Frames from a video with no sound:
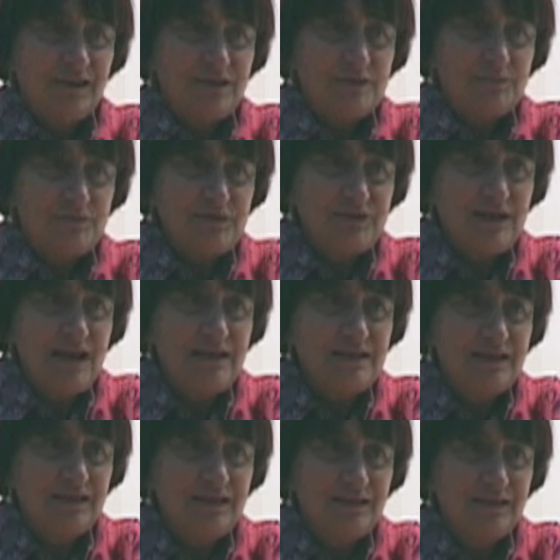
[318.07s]
It's
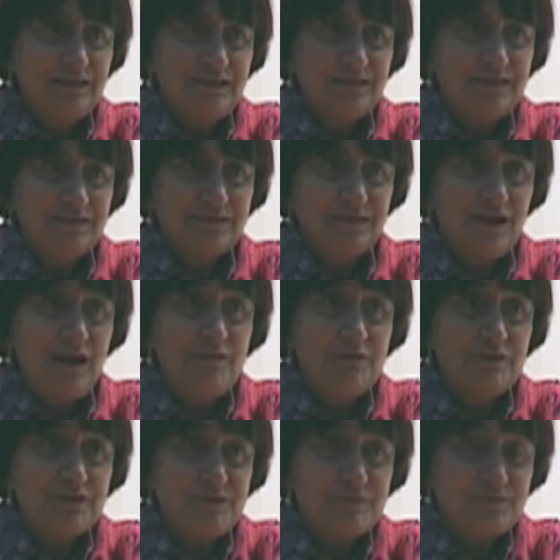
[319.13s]
precisely, the hour is